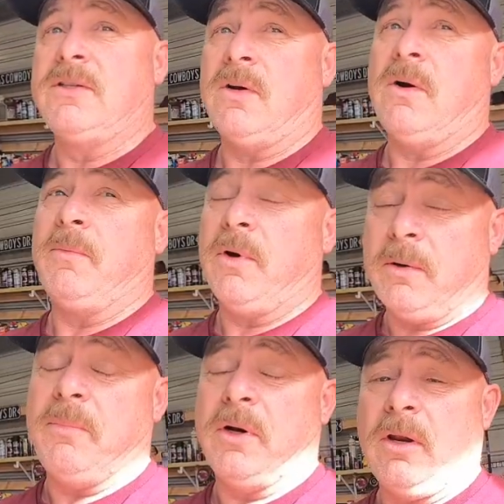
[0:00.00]
so I'm
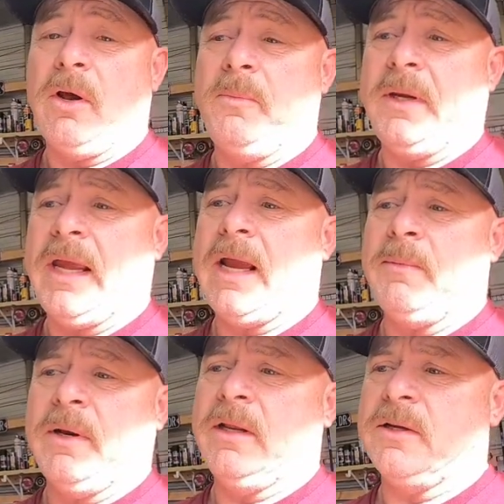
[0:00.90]
going to put a Lopey
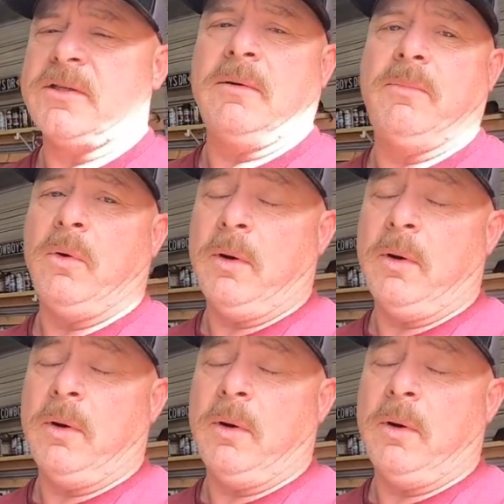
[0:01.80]
cam in it at some